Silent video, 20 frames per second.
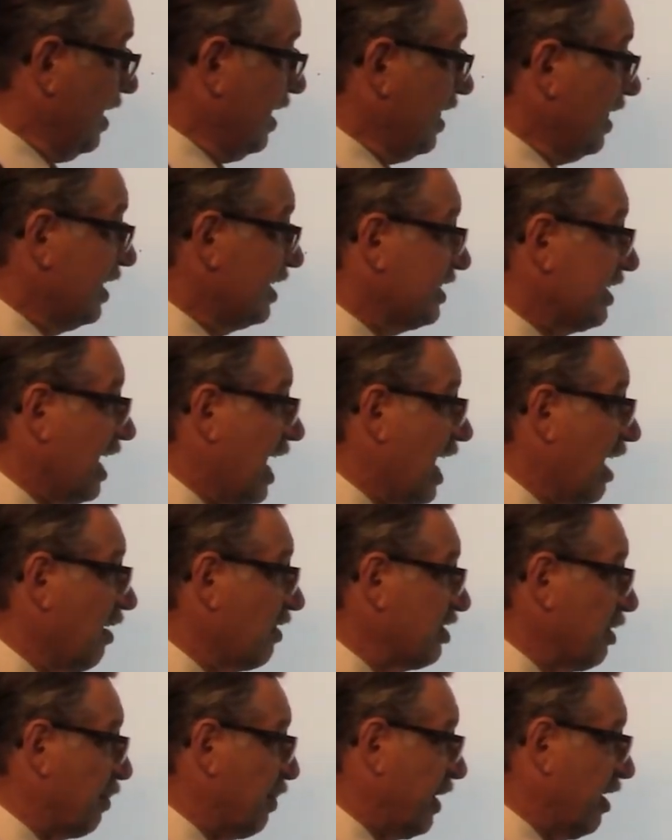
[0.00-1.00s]

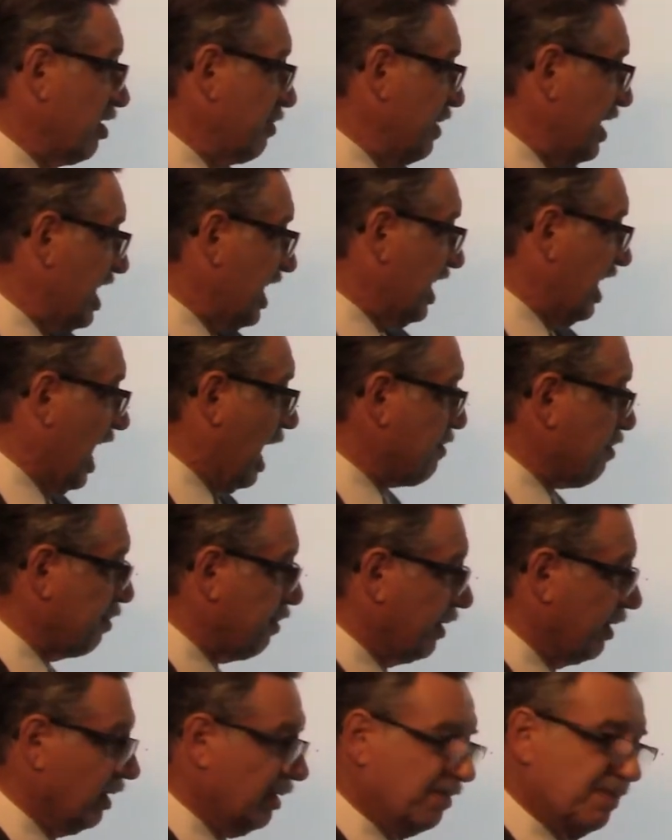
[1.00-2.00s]
Scholars appear to be
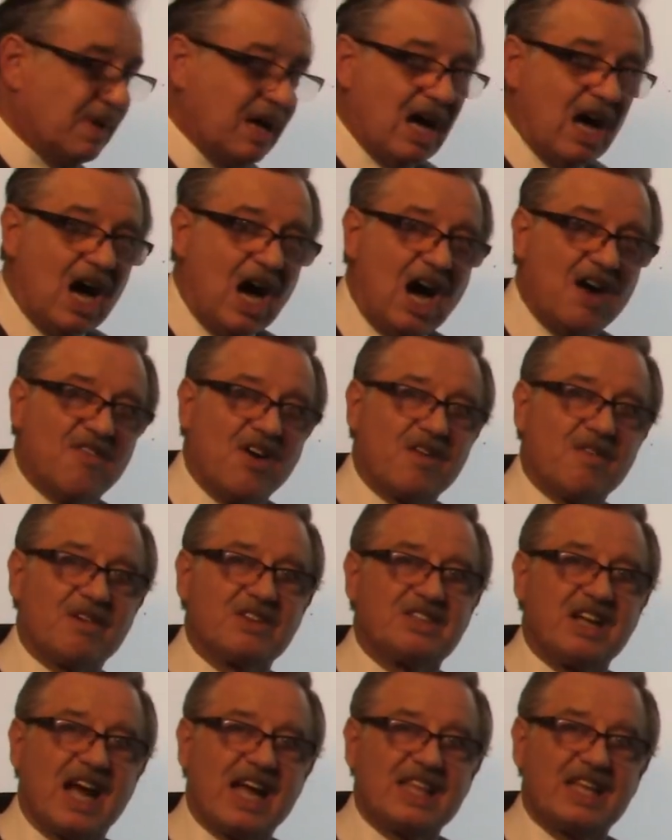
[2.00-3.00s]
incapable of
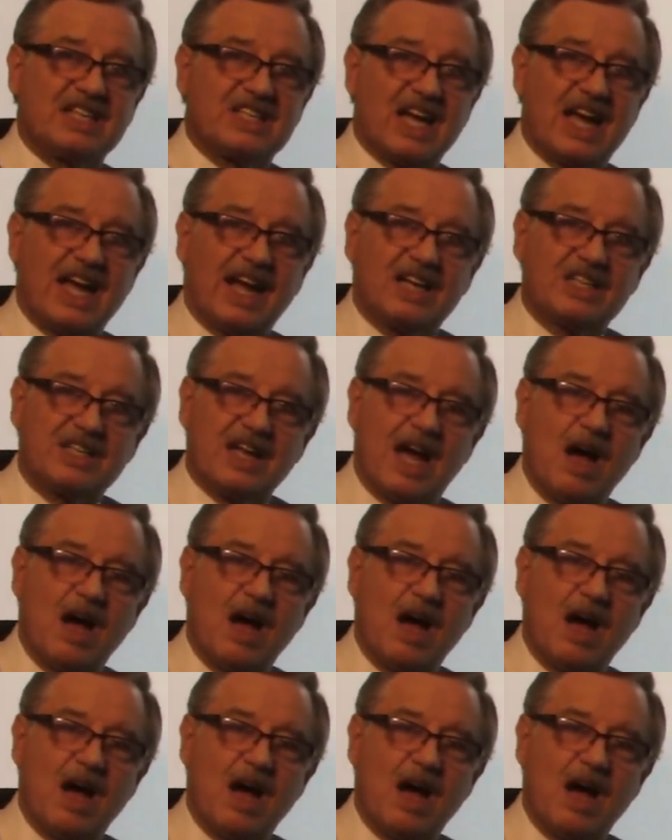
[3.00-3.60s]
understanding the text.